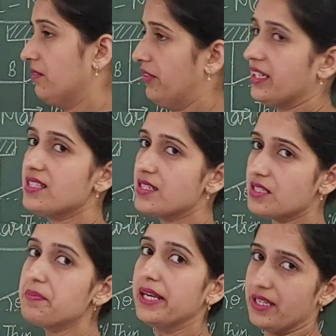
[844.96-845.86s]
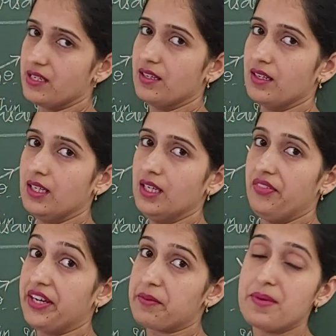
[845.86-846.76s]
What does it mean?
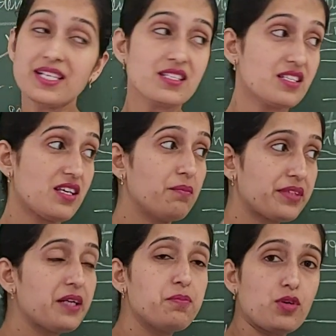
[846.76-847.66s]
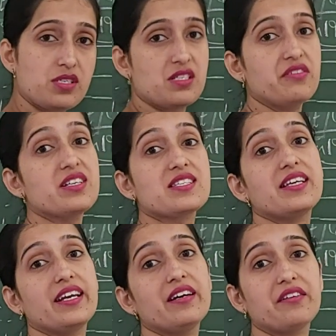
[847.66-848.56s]
That means something positive is
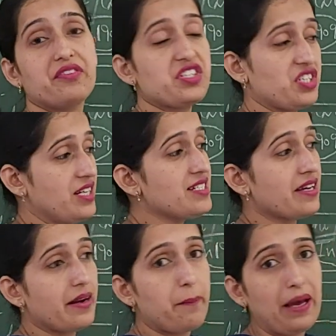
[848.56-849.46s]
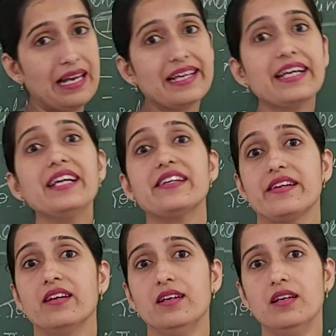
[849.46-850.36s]
there which is repelling
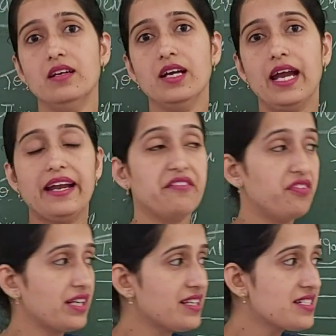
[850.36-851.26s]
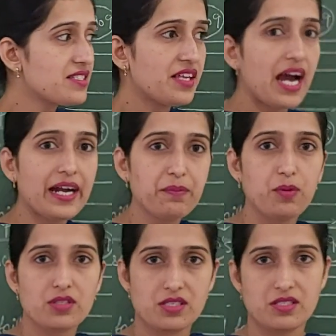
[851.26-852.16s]
it. And what is that
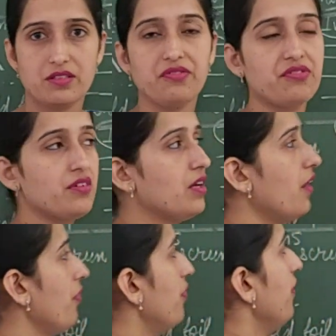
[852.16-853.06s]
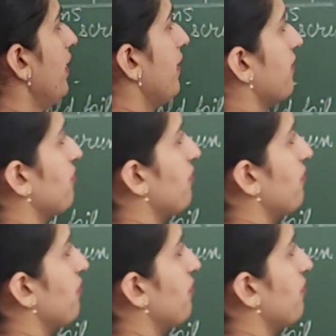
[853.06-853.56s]
positive? That